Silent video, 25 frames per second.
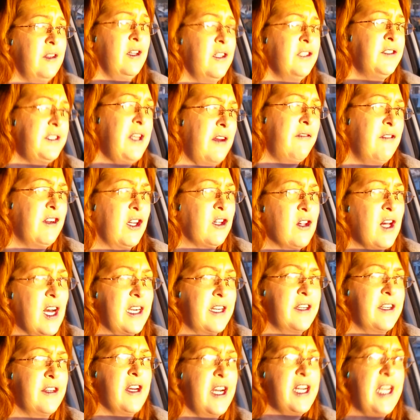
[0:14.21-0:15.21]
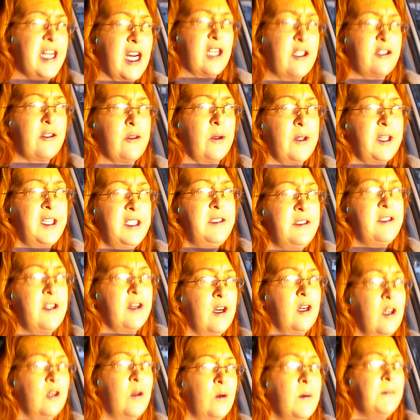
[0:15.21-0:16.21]
a little 7 o'clock at night actually,
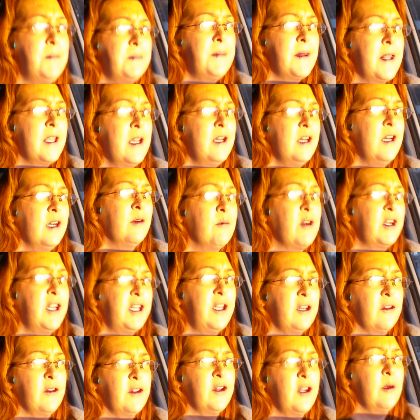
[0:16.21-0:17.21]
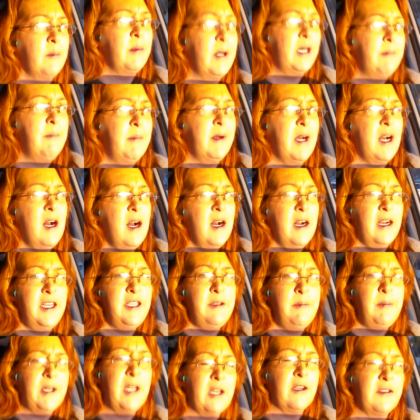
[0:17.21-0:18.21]
so I'm running a little bit
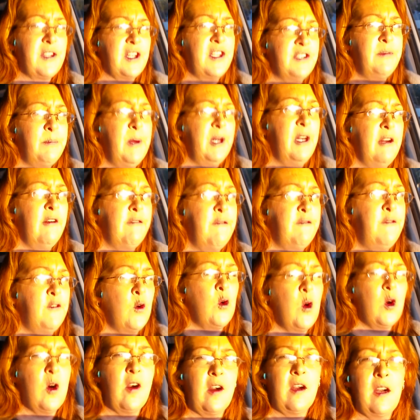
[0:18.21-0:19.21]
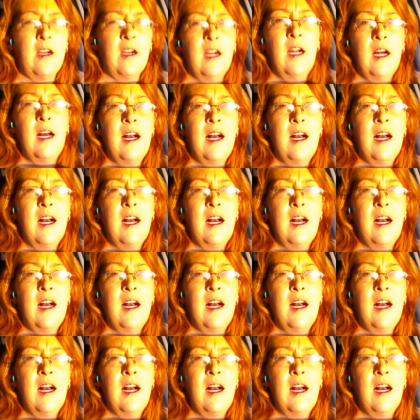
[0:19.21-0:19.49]
behind because I spent 4